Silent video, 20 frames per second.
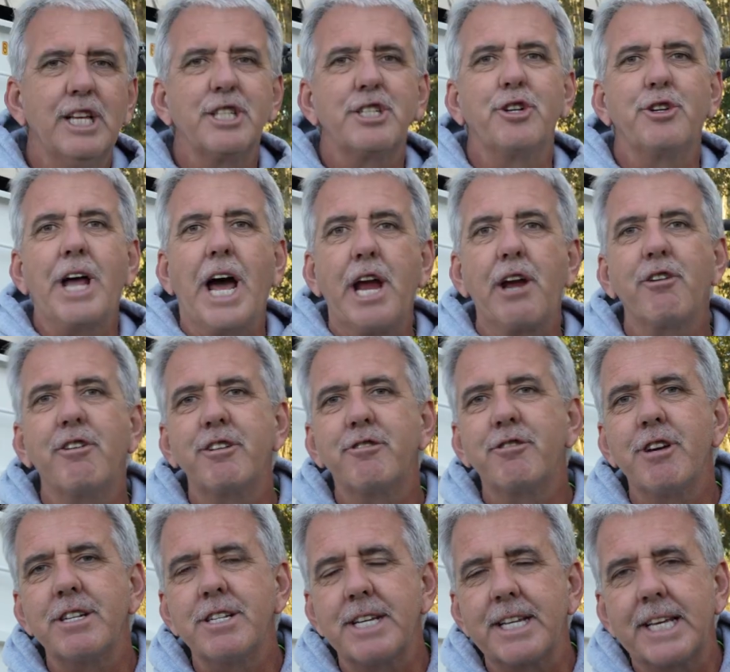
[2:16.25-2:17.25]
So now you're
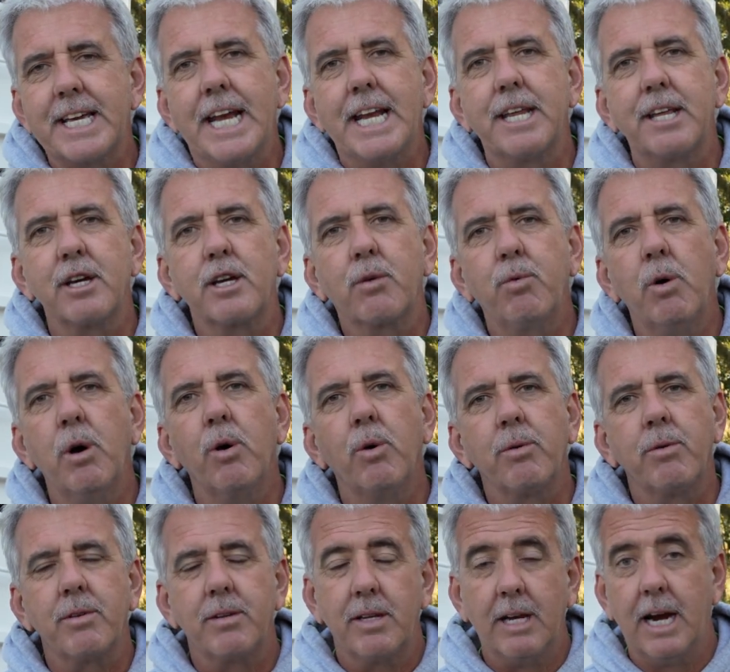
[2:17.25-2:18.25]
interested in getting a
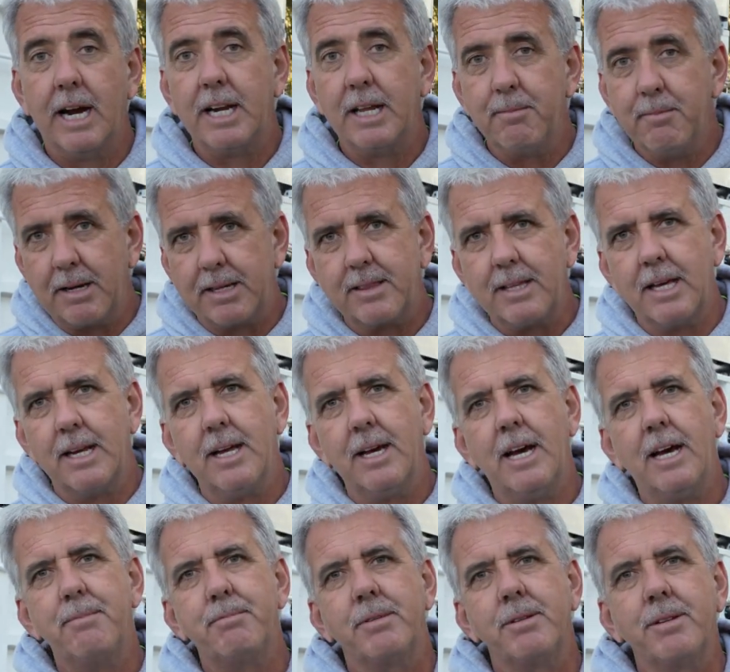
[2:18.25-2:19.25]
quote. How do you make that
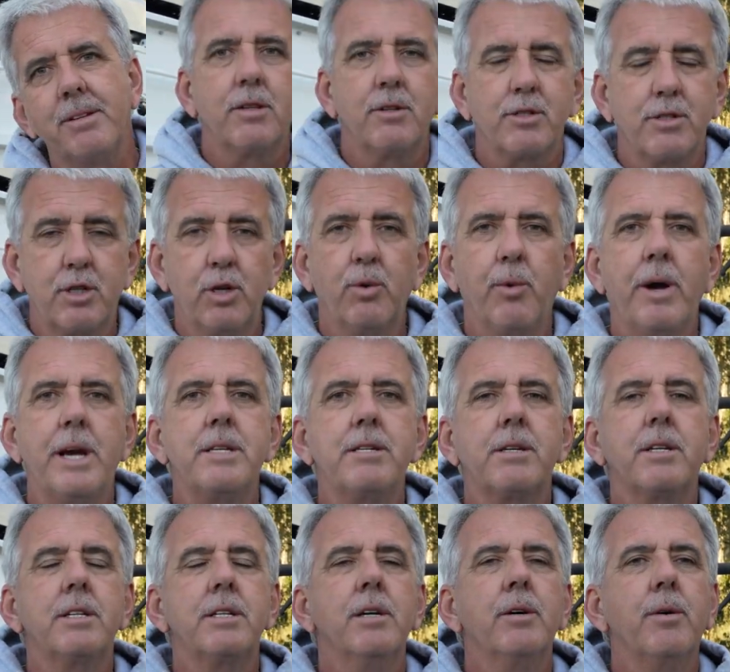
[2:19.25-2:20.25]
happen? There's 2 ways
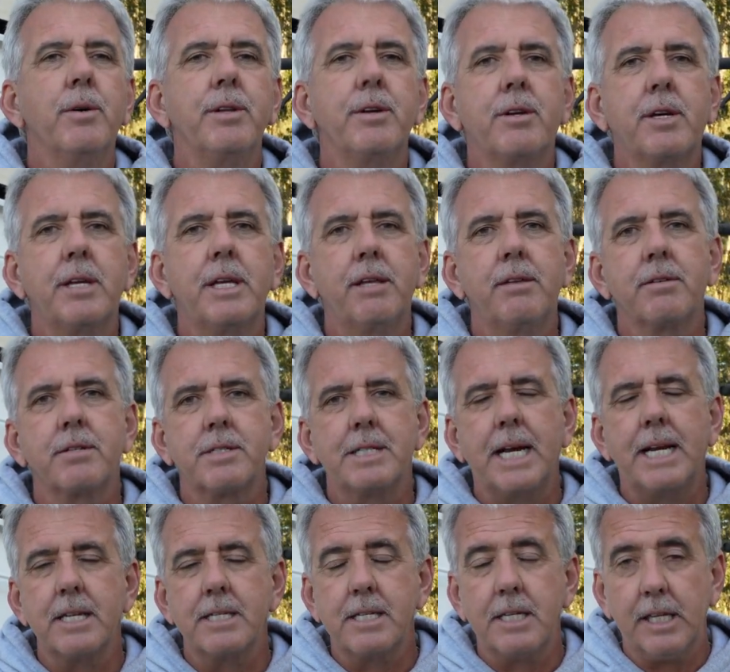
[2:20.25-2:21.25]
you can do it. You can either
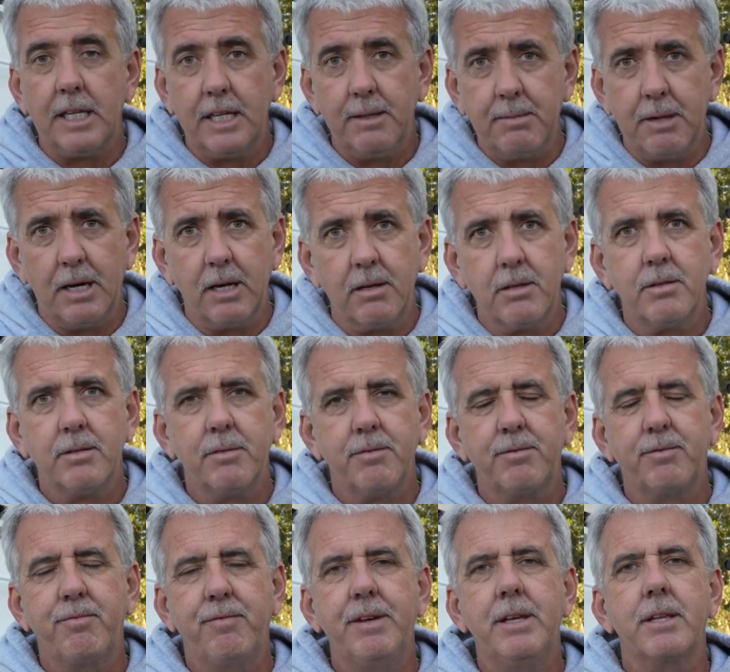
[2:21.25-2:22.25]
send us an email
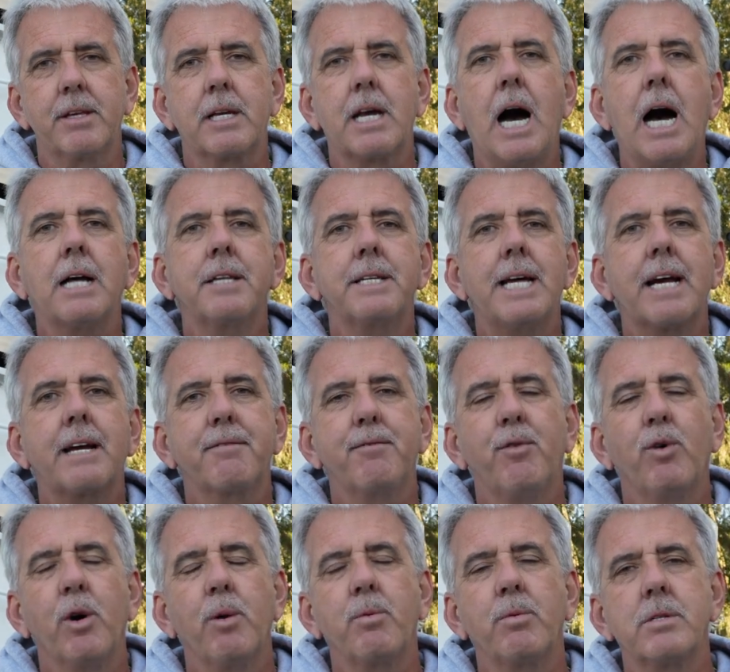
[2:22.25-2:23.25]
via the contact
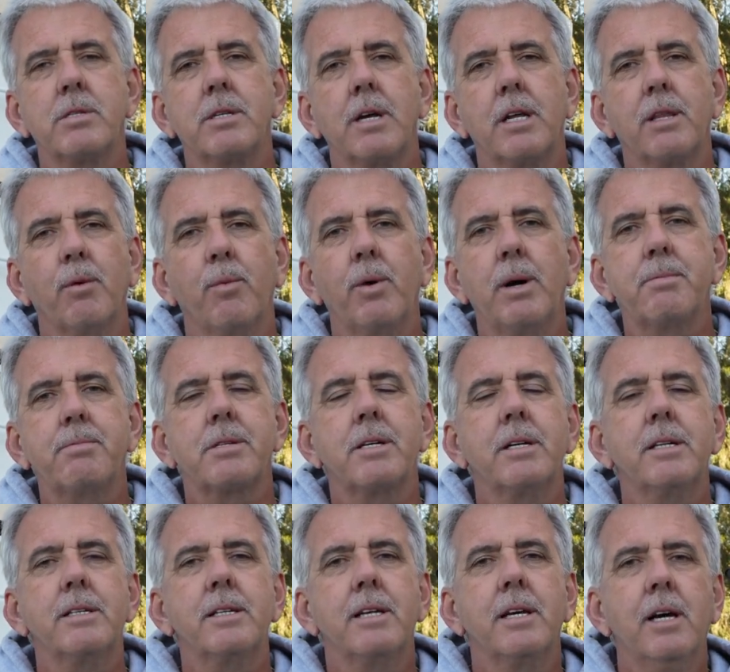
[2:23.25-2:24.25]
form, which is on the
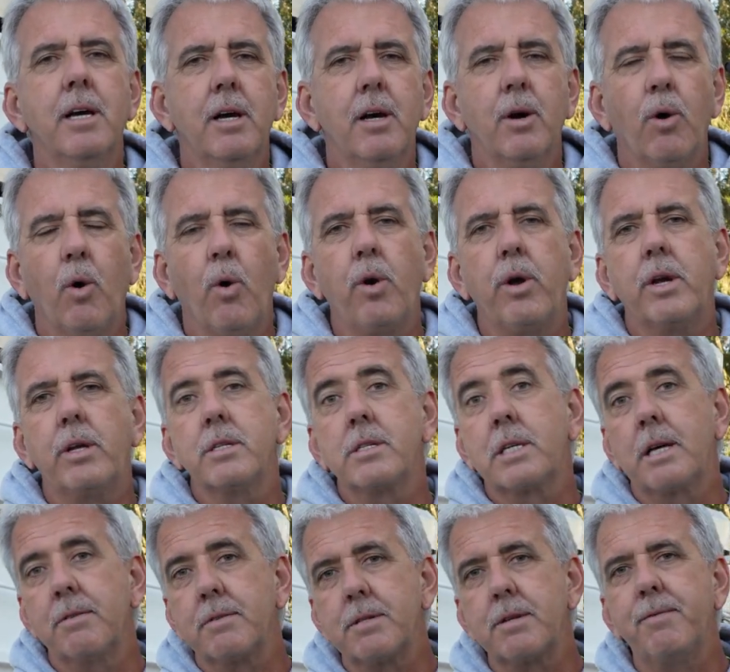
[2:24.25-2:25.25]
website, or you can
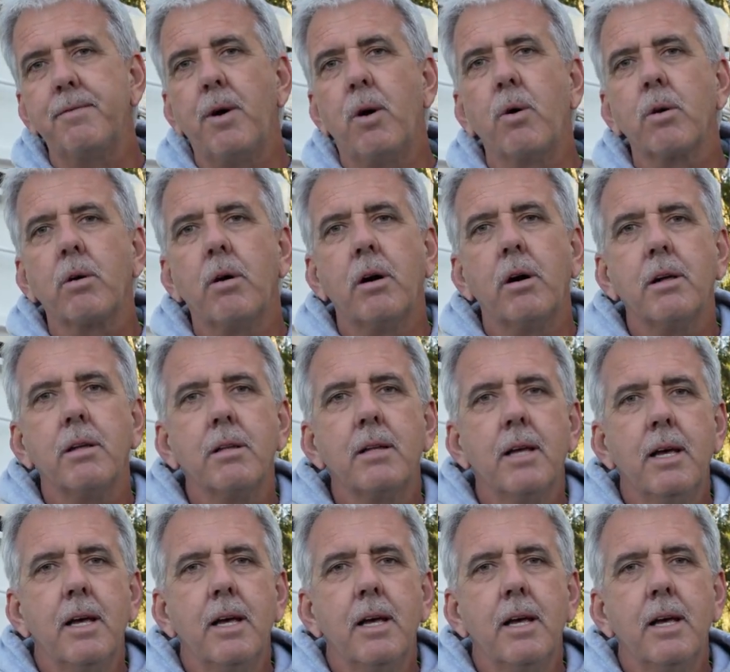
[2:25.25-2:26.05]
just give us a phone call.